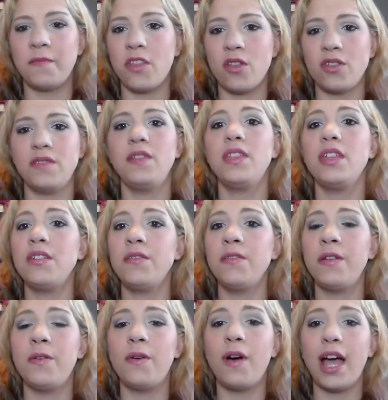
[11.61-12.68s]
And for those of you that
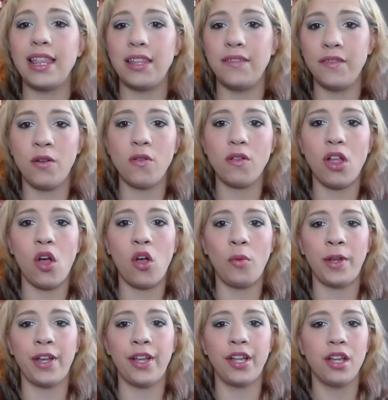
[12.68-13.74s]
don't know, I live in
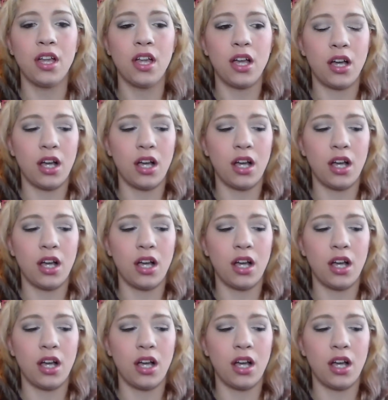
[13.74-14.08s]
Oklahoma,